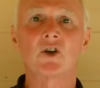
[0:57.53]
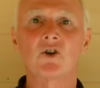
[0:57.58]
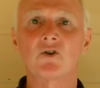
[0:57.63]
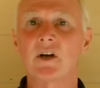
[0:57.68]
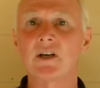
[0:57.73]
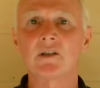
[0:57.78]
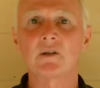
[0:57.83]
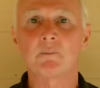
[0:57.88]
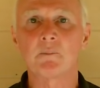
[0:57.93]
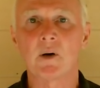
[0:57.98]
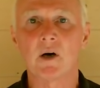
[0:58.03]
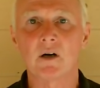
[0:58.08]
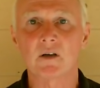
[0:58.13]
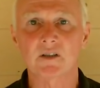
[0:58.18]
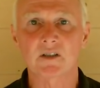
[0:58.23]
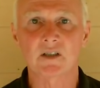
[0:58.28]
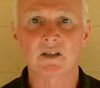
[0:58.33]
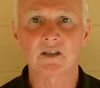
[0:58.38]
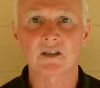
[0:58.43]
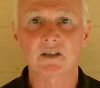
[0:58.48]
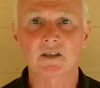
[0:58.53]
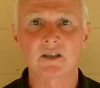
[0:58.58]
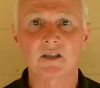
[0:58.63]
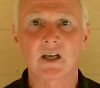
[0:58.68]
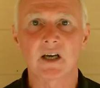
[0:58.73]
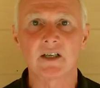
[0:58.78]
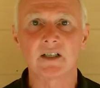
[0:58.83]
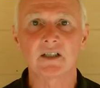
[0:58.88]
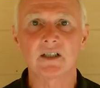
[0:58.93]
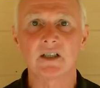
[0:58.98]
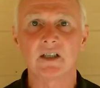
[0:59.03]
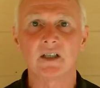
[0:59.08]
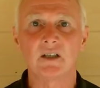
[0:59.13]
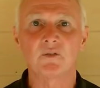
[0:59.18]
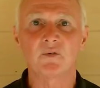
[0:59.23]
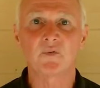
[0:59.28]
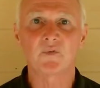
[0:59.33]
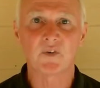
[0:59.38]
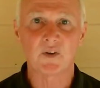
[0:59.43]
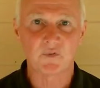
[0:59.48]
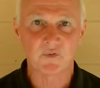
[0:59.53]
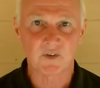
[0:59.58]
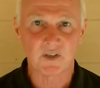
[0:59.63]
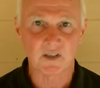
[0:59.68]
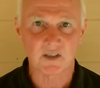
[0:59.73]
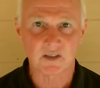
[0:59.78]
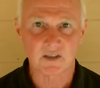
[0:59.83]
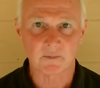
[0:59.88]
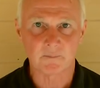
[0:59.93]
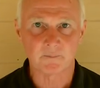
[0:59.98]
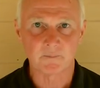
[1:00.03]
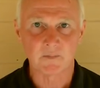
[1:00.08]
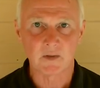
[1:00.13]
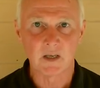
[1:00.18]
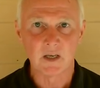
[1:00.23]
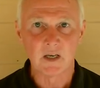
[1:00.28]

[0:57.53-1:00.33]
the greater part since the 1950s.